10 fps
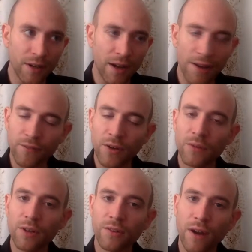
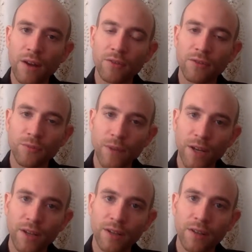everyone around
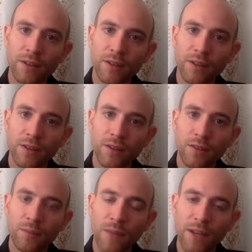me
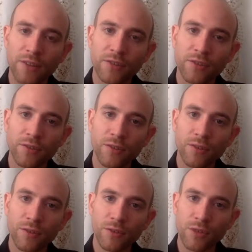makes
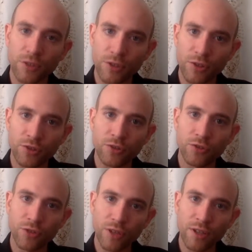decisions
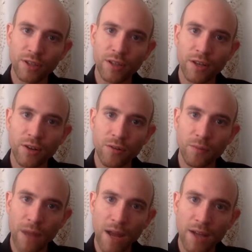thinking they know
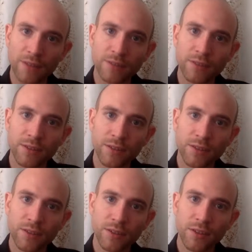best,
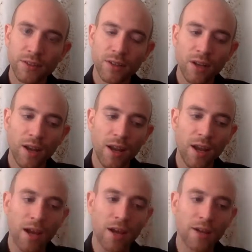
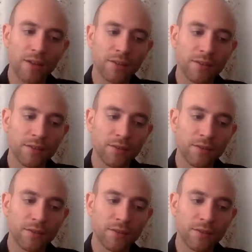and